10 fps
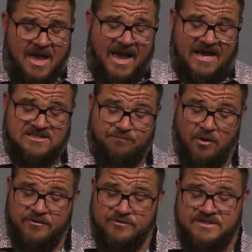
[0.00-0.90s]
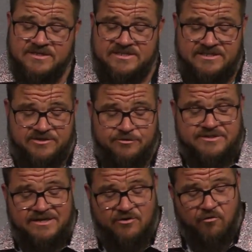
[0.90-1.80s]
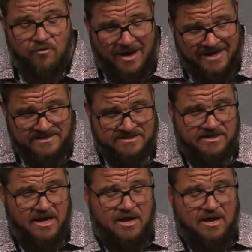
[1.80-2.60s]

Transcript: As brothers and sisters in Christ,